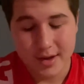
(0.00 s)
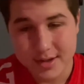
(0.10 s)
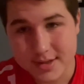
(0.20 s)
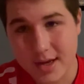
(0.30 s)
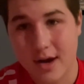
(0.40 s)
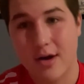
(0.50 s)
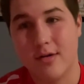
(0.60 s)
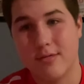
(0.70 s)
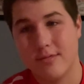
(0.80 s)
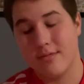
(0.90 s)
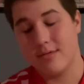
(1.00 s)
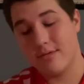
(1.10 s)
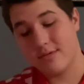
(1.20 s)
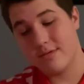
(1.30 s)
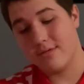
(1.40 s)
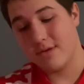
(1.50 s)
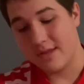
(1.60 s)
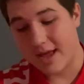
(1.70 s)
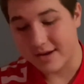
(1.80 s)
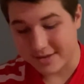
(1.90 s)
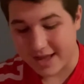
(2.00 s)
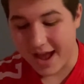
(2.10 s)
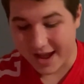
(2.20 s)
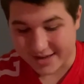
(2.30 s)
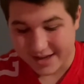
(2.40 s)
So, there's that.